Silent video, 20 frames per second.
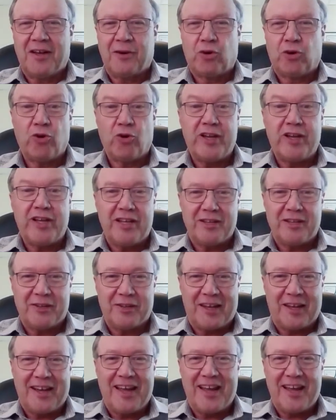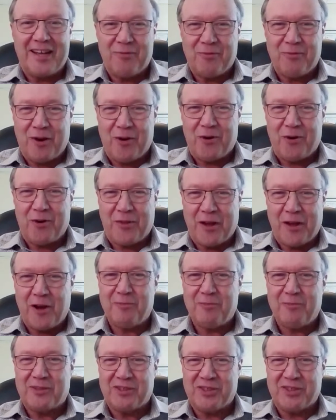CREEN, the Canadian Rare Earth
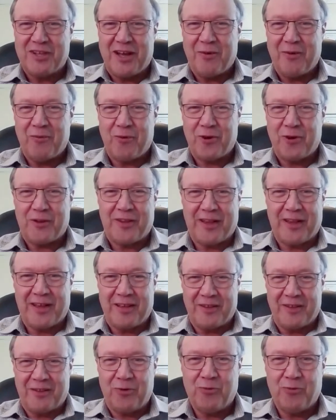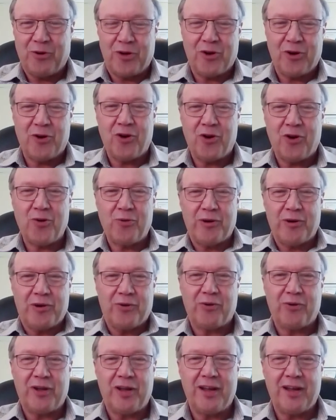Elements Network, uh, you recall we
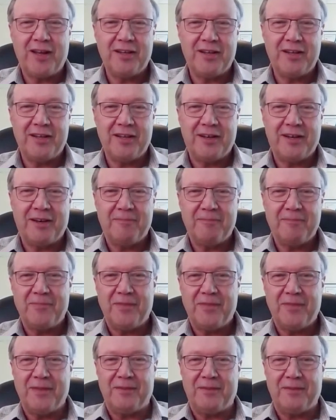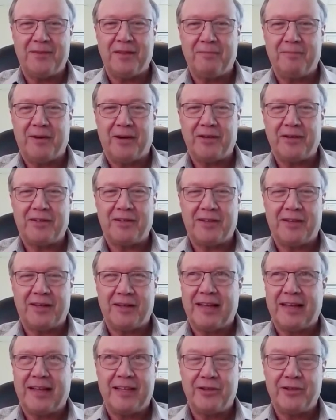created um, about
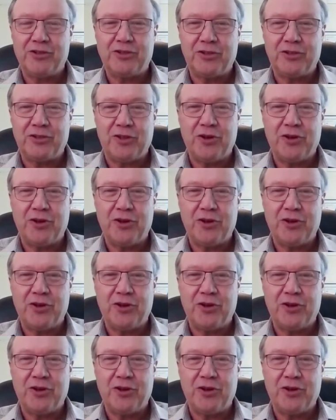uh, eight years